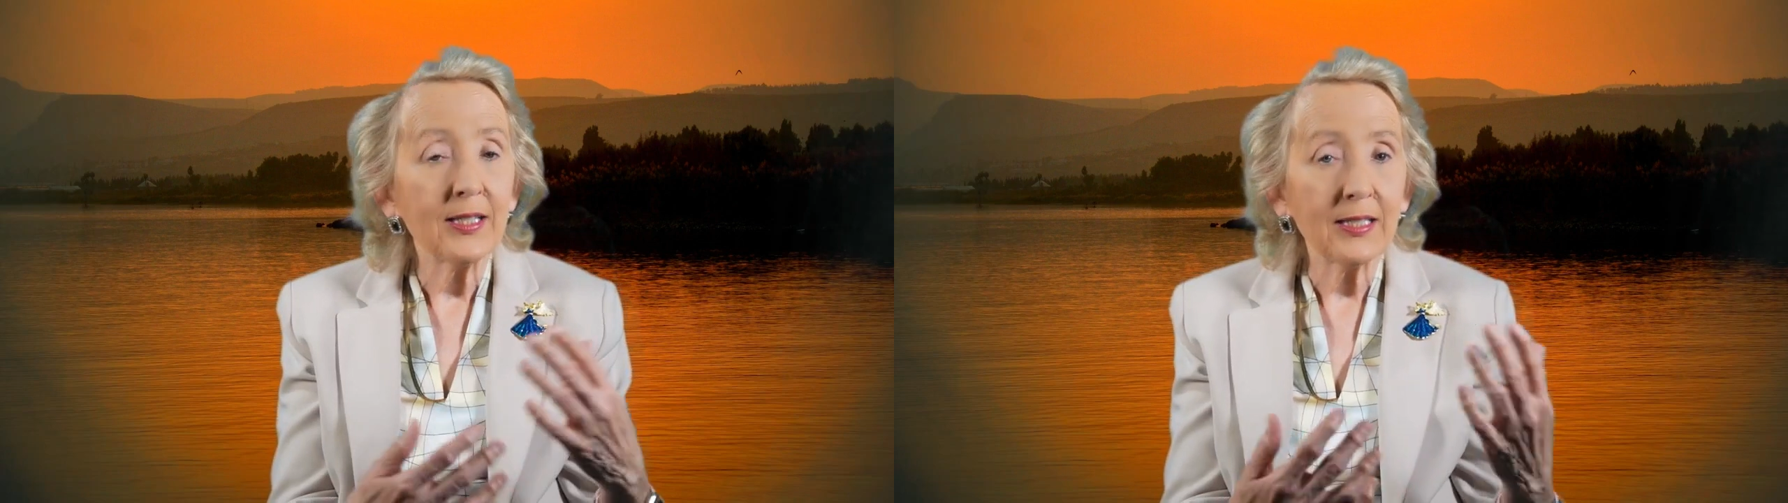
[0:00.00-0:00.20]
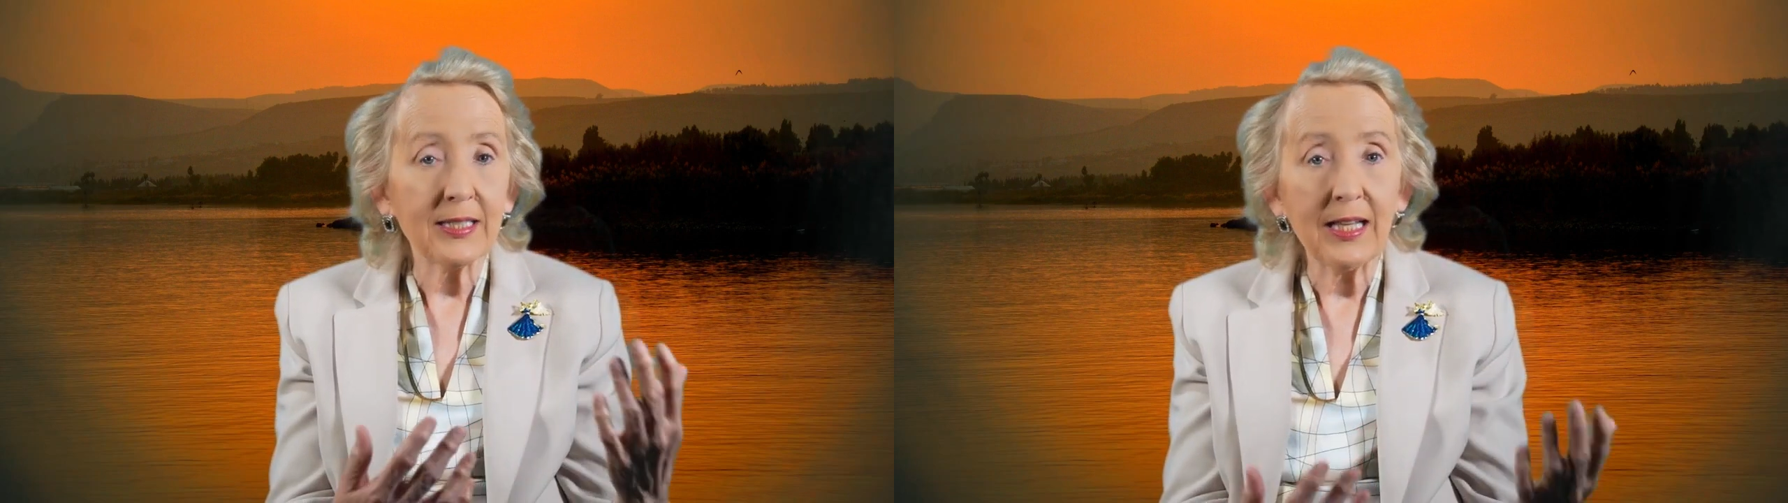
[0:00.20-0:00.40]

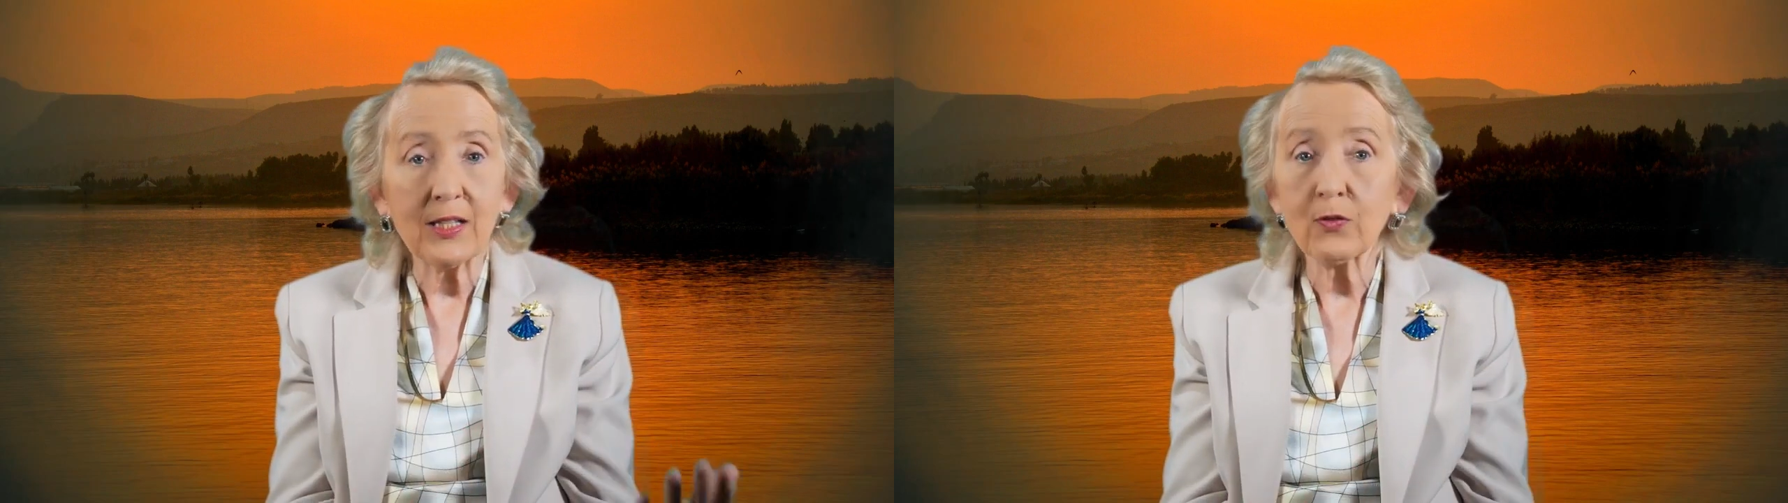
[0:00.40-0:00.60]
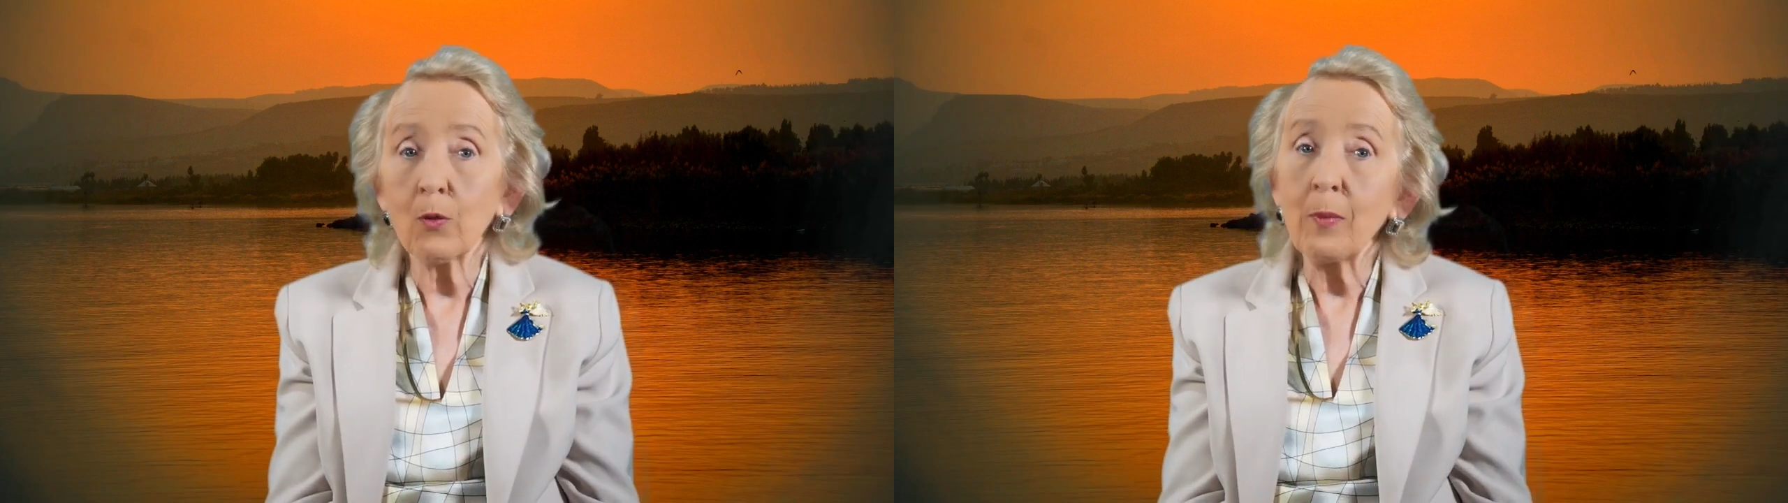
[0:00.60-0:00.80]

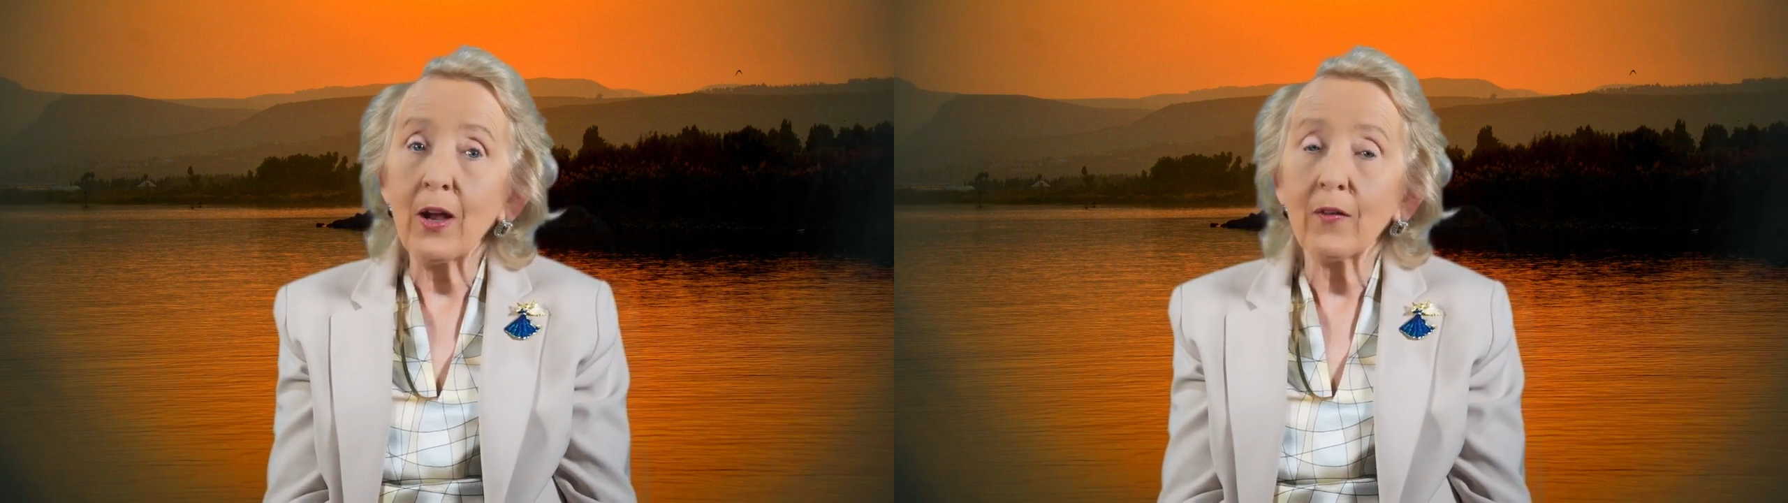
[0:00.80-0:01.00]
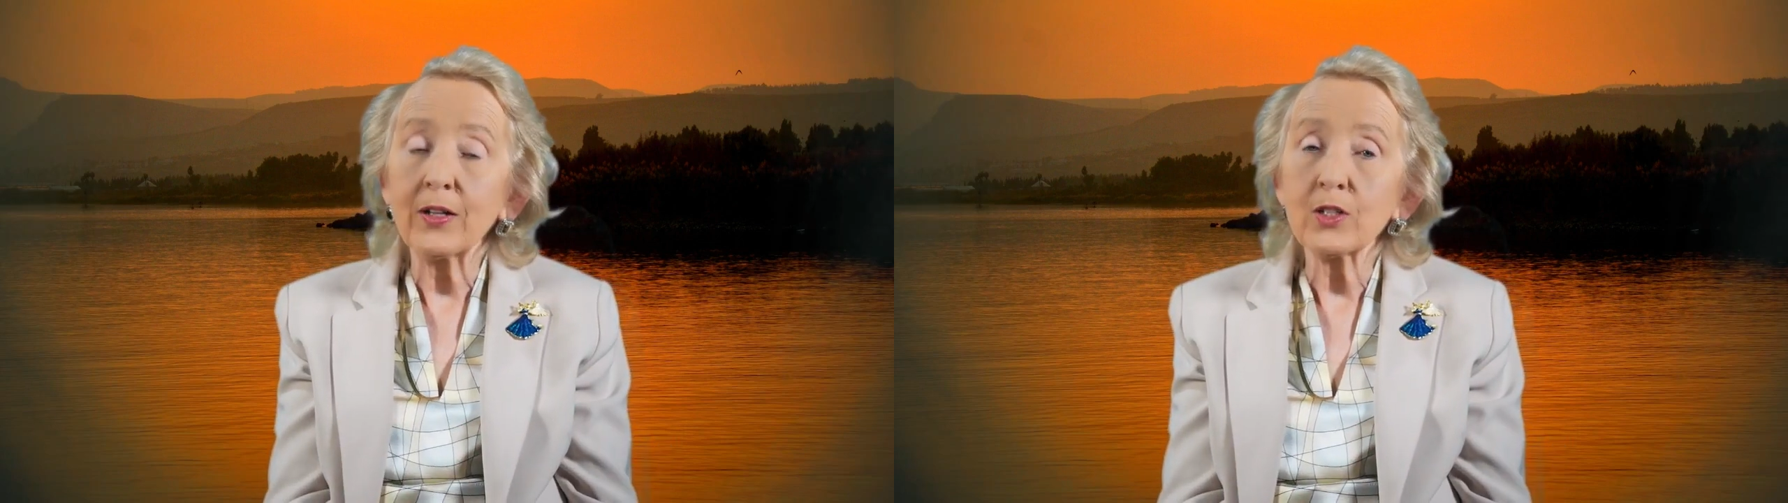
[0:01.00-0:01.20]
successful
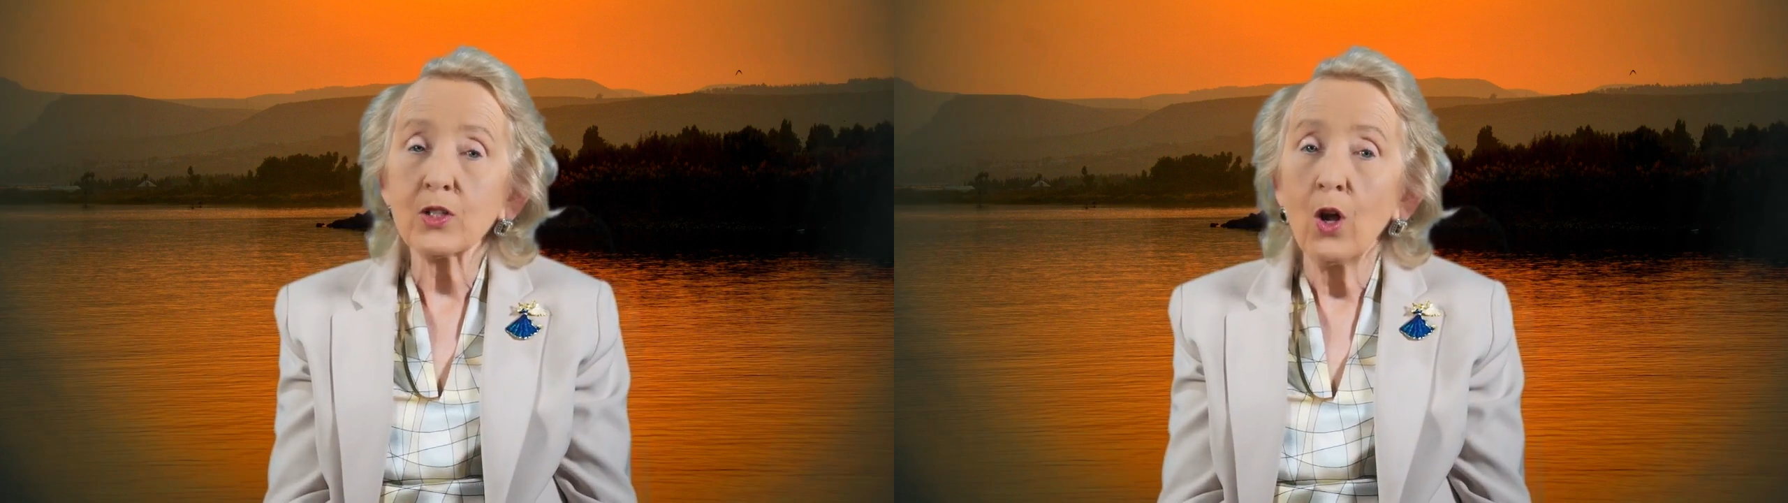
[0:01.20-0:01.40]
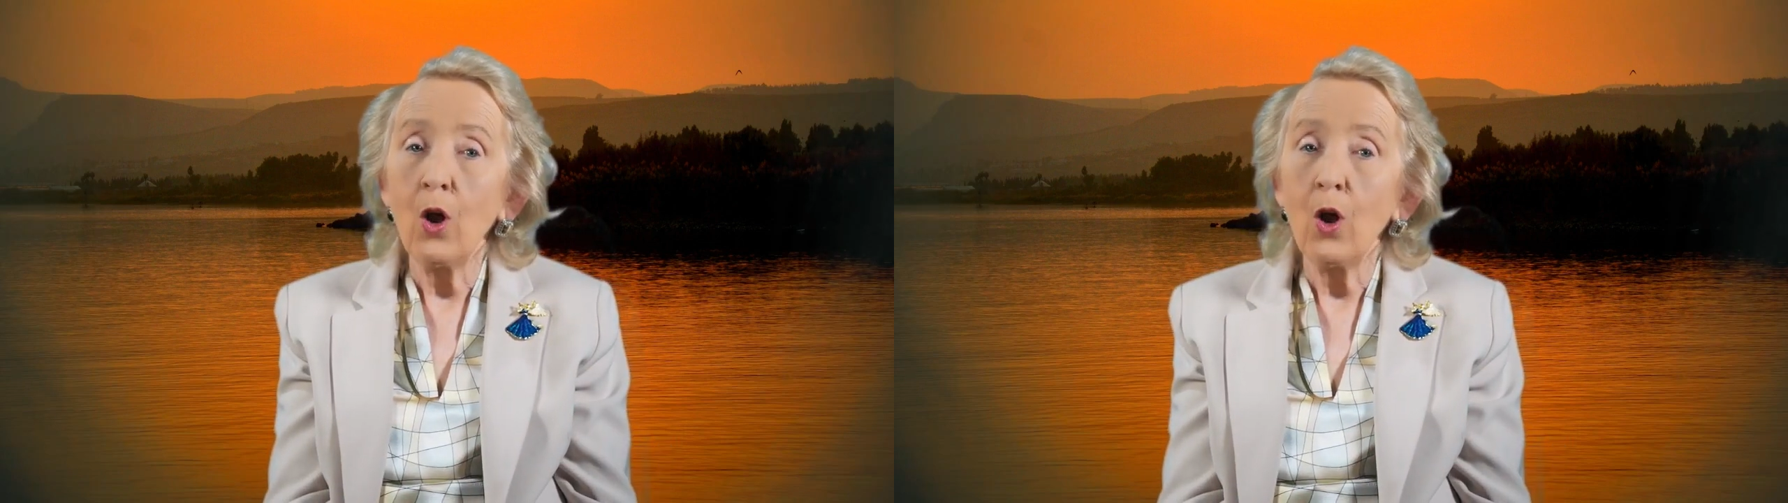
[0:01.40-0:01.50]
marriage,